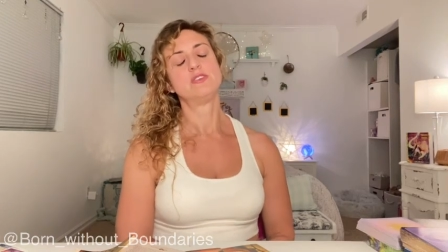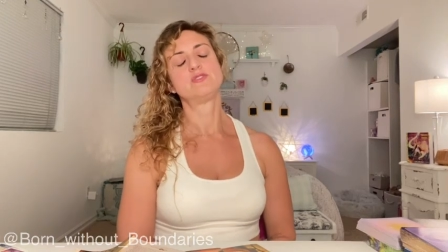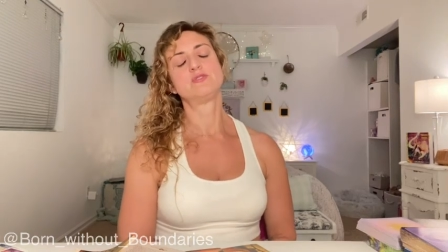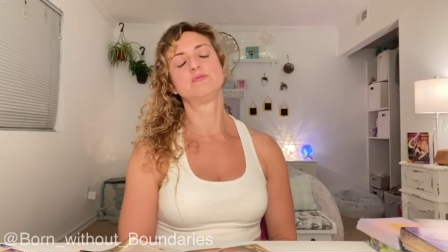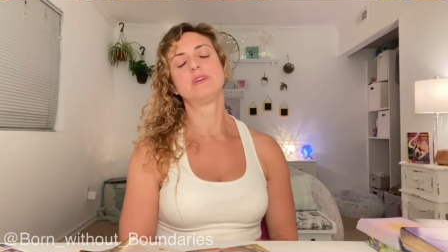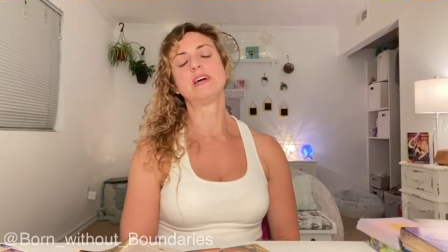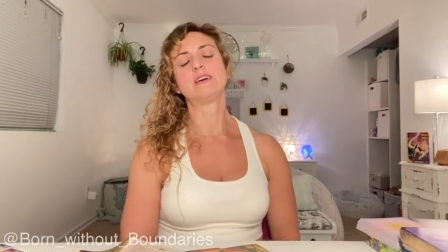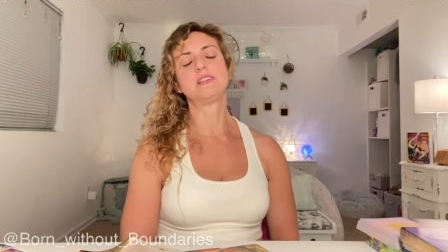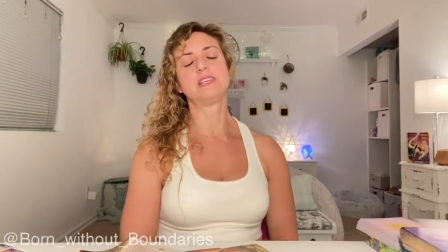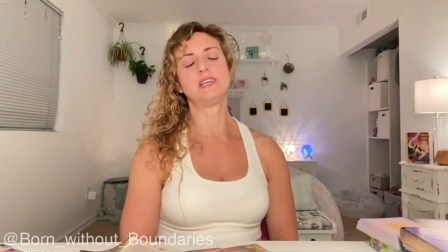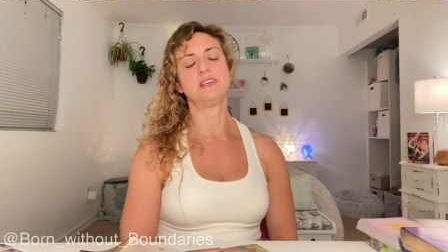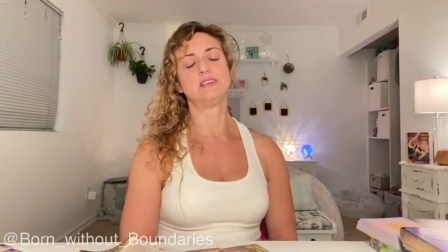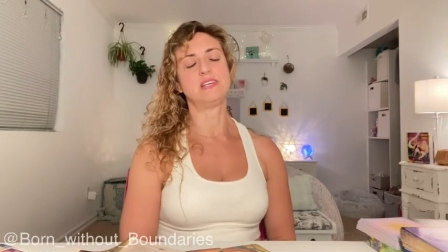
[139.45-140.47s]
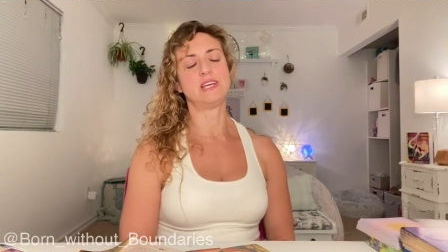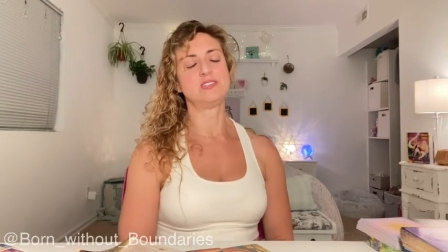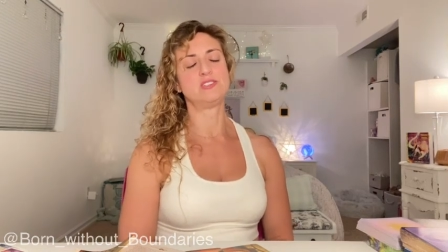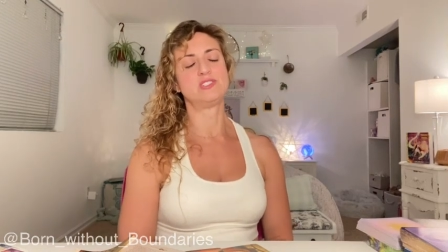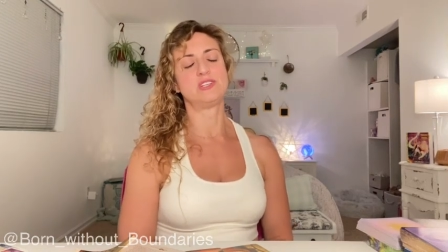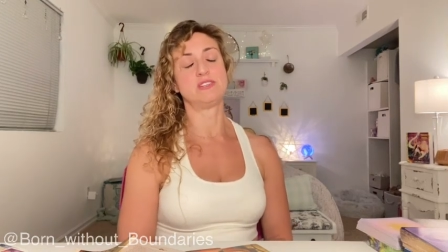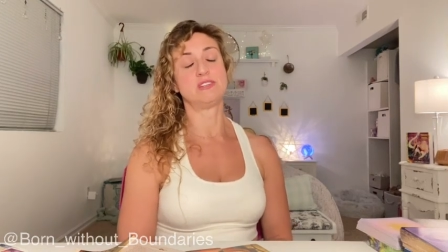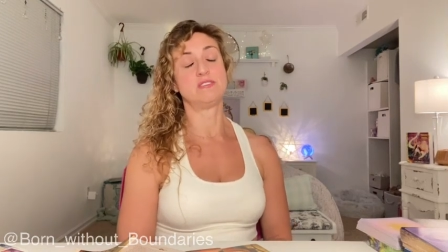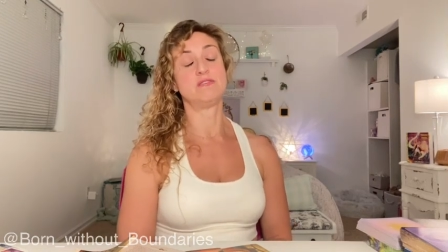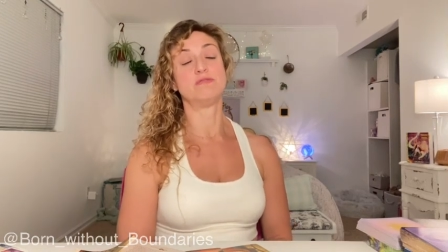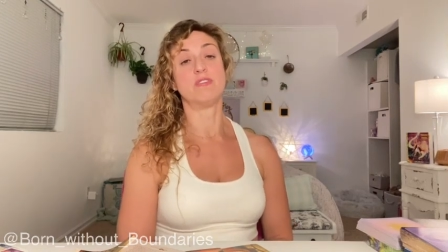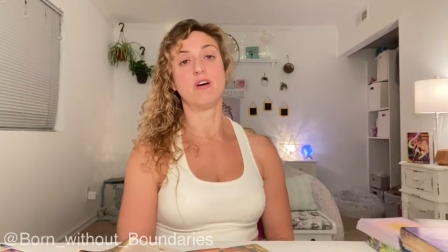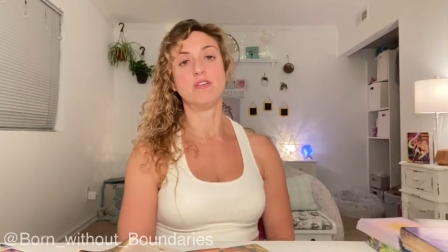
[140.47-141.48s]
directly engaged in and
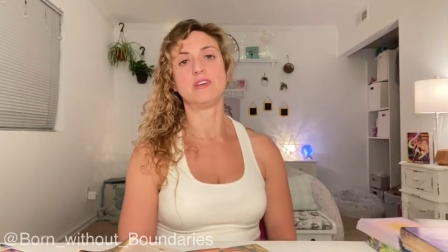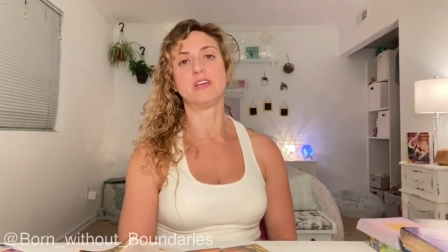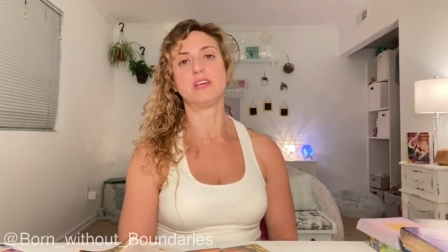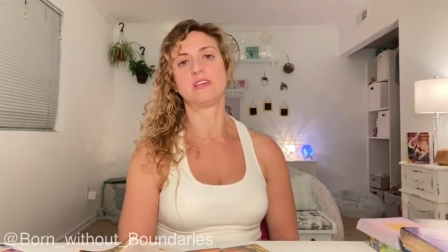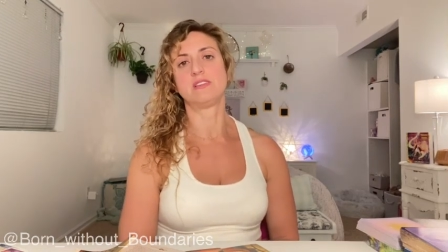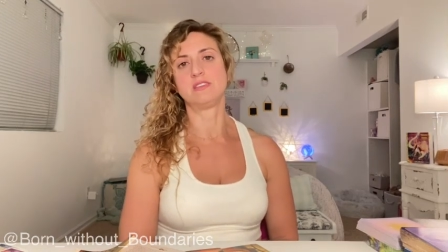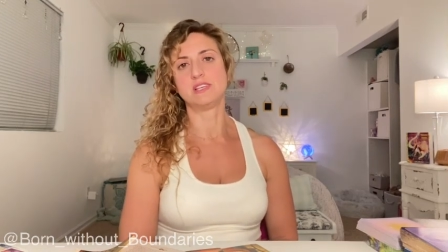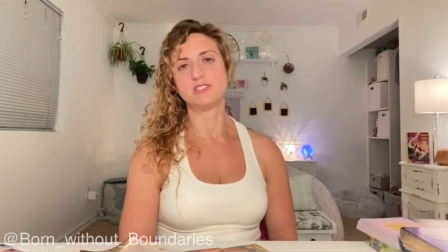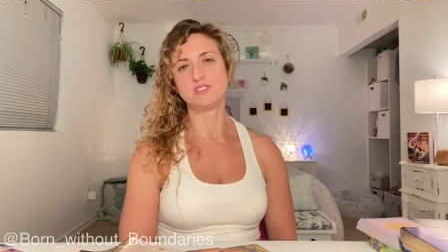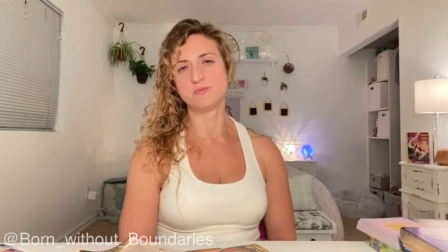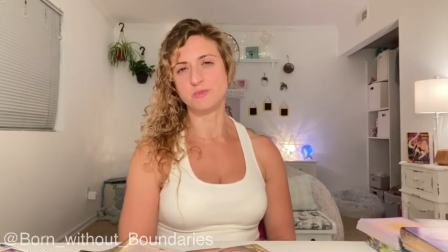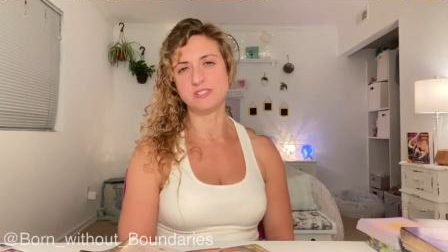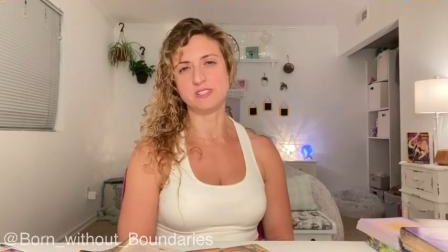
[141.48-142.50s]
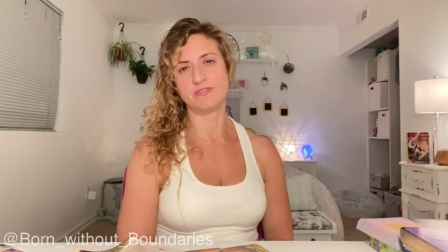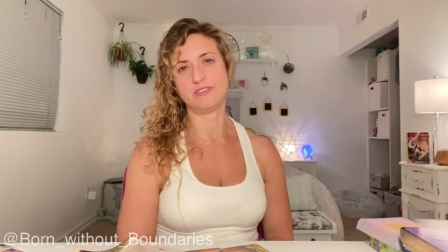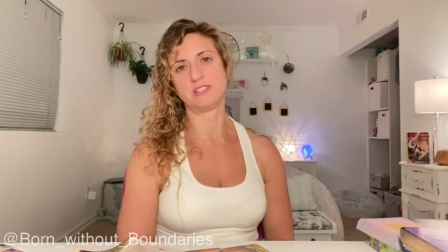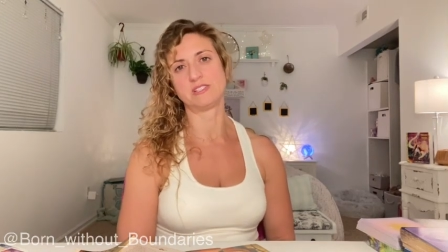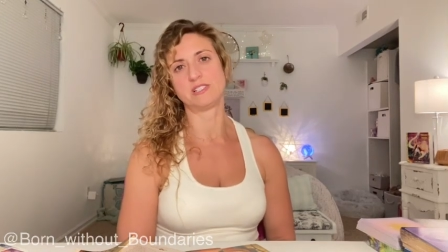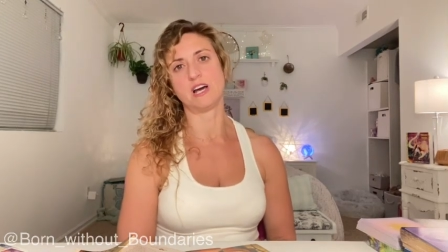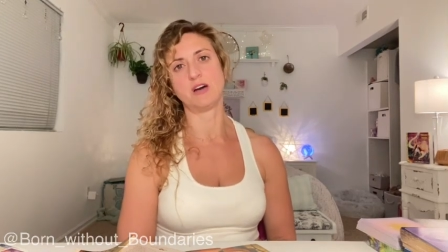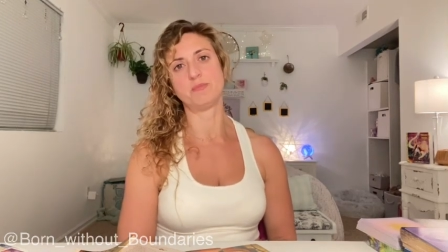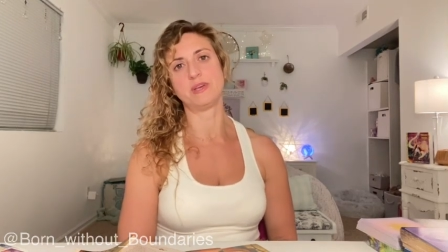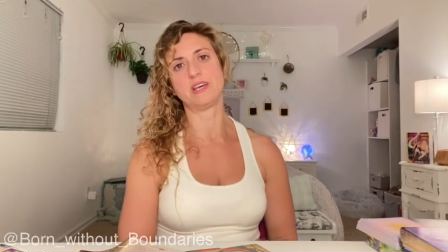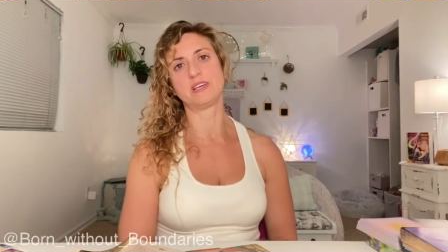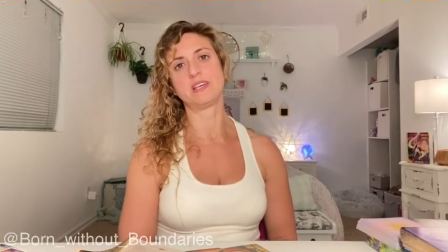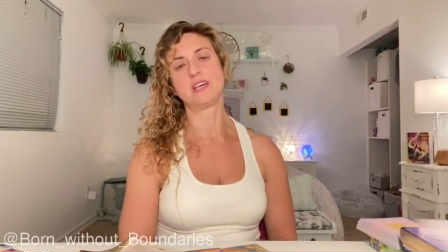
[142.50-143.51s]
involving this specific
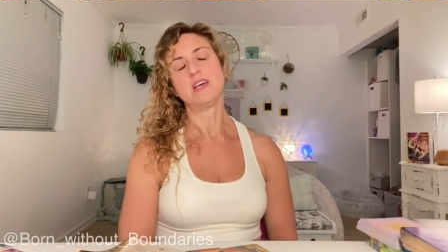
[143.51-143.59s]
topic.